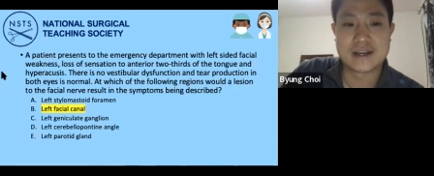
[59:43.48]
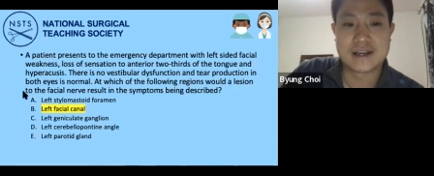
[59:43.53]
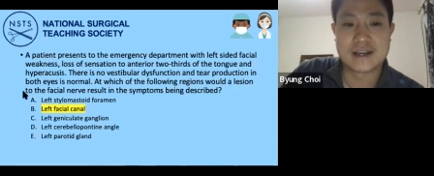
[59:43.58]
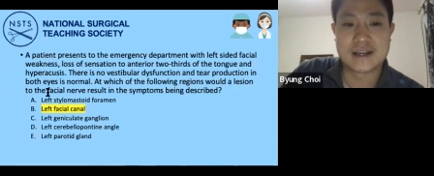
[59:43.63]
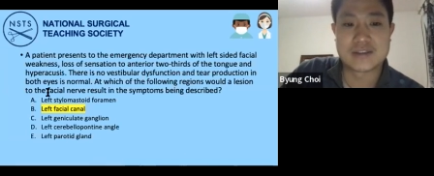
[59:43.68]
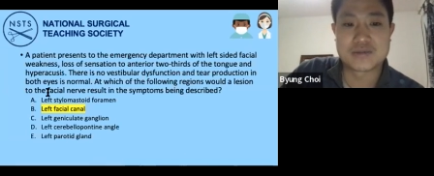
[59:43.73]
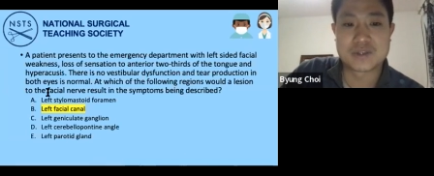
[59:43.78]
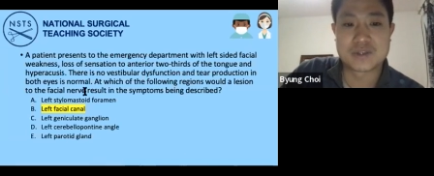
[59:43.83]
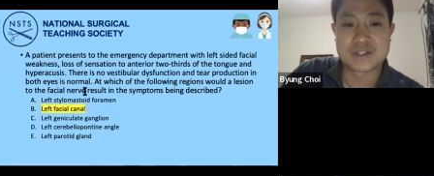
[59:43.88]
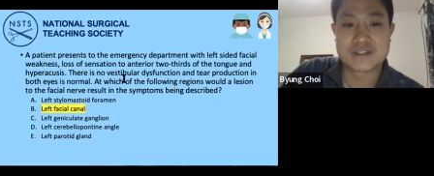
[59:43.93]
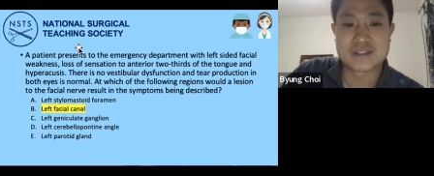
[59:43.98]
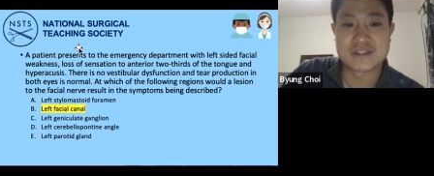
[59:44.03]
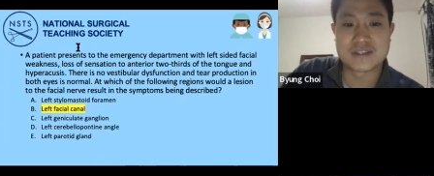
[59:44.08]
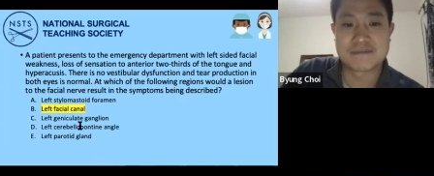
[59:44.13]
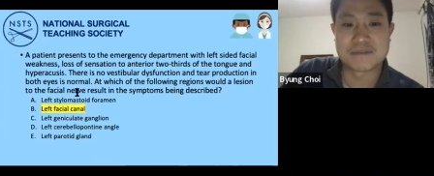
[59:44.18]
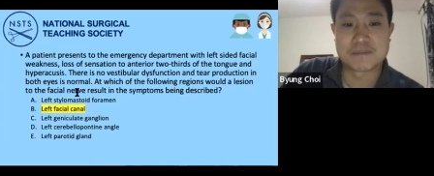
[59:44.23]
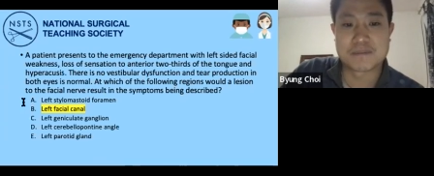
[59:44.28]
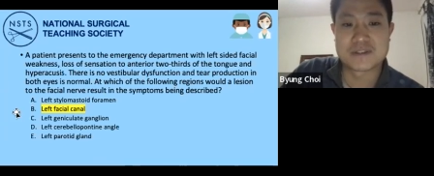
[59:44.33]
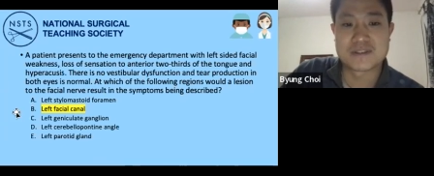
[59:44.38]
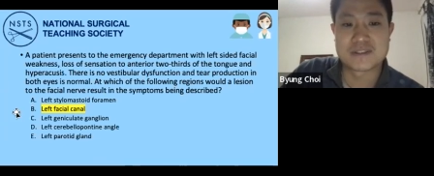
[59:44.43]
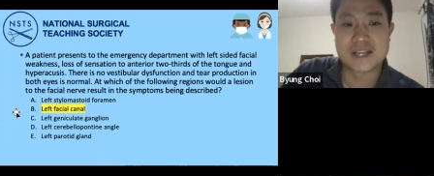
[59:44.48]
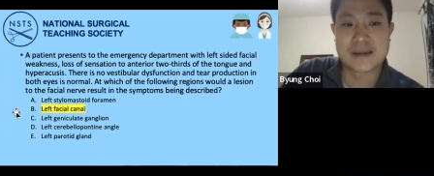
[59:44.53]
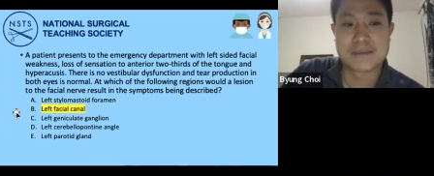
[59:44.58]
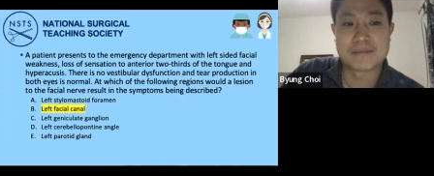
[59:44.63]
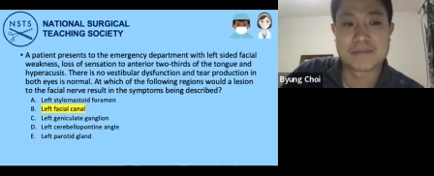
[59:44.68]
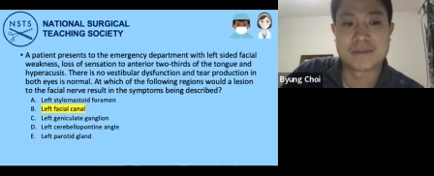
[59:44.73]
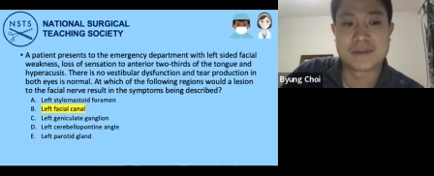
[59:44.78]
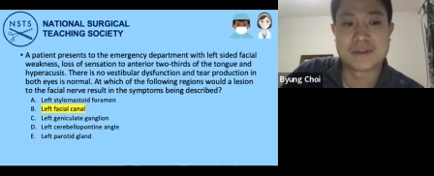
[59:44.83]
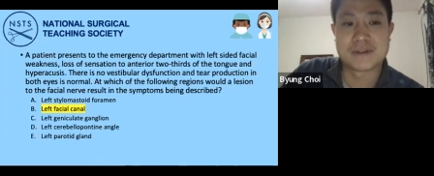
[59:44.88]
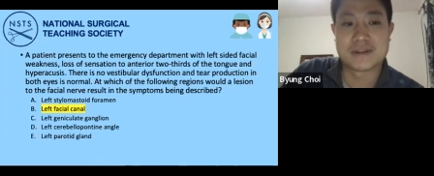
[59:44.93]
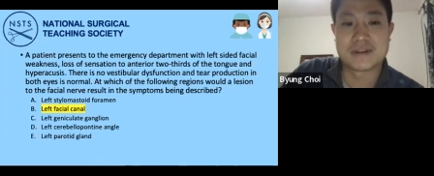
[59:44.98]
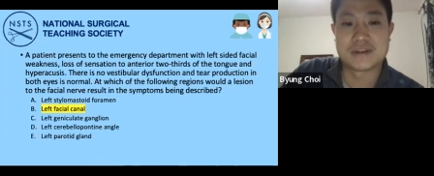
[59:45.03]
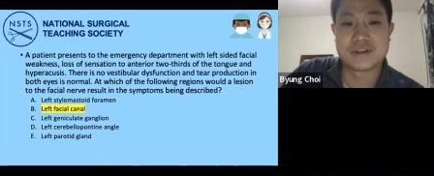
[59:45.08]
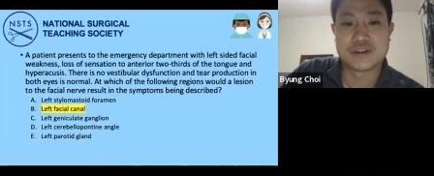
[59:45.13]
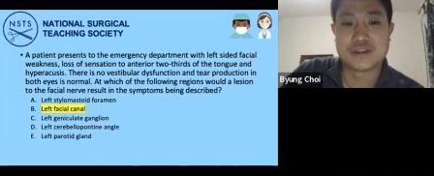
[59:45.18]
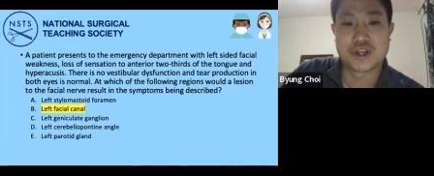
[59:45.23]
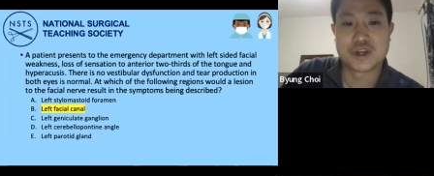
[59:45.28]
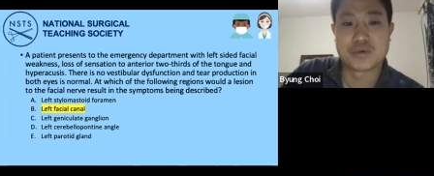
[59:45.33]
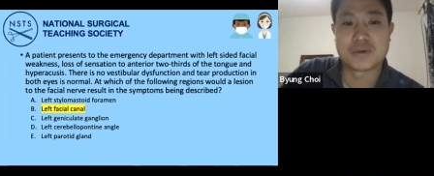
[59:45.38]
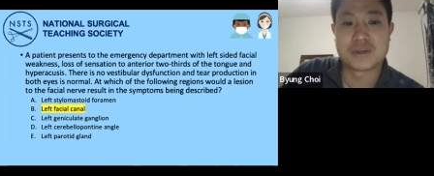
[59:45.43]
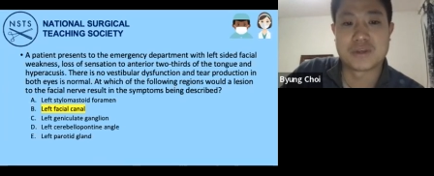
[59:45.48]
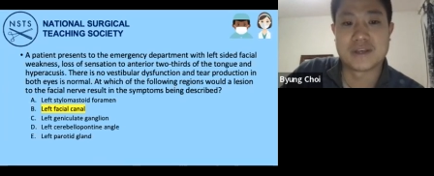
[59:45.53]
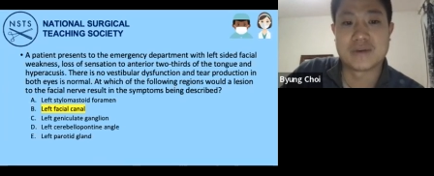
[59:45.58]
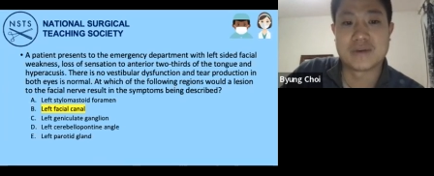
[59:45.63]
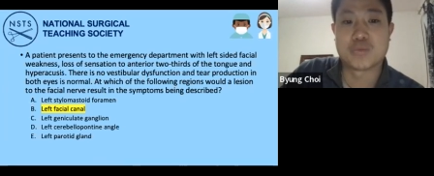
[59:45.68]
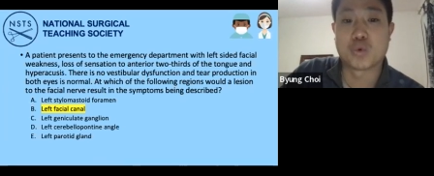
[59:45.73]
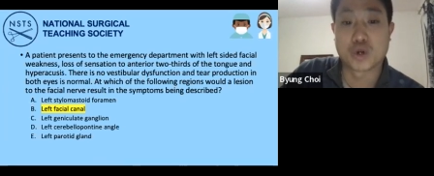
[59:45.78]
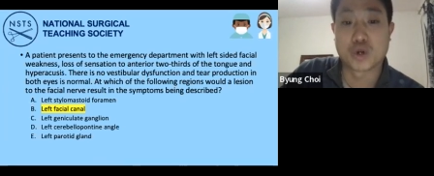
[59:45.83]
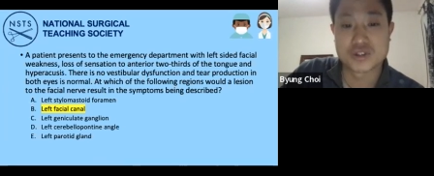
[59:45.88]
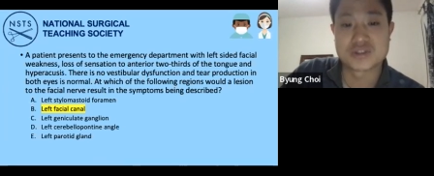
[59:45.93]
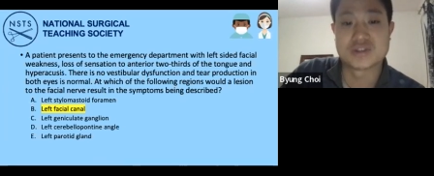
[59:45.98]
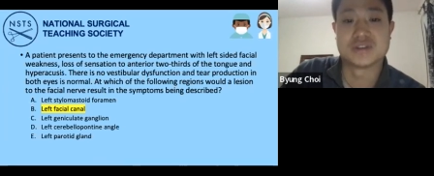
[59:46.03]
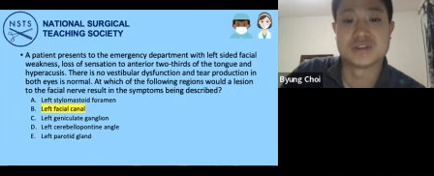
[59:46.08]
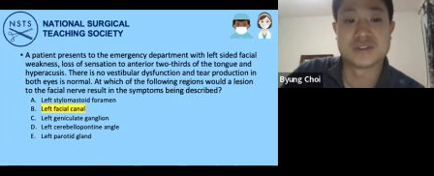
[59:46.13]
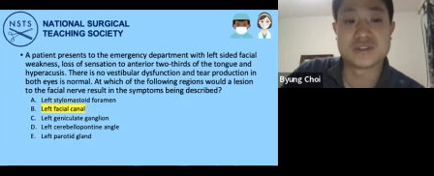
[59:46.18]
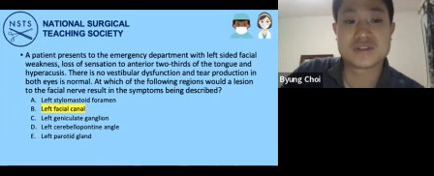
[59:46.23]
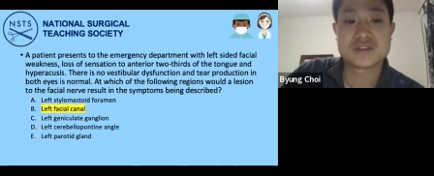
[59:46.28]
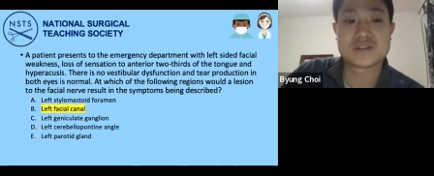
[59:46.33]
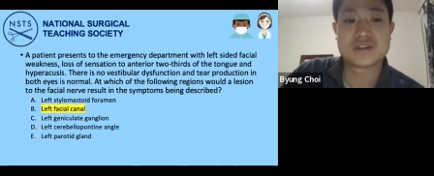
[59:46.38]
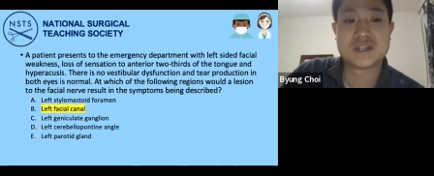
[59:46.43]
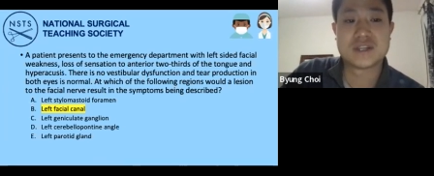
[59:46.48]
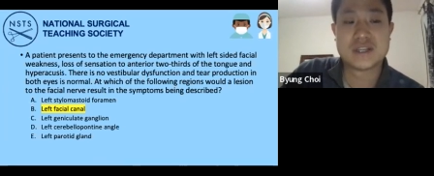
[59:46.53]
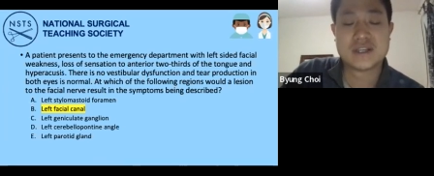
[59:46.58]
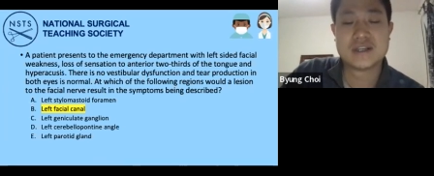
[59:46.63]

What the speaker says: as we can see from the stem, it wasn't,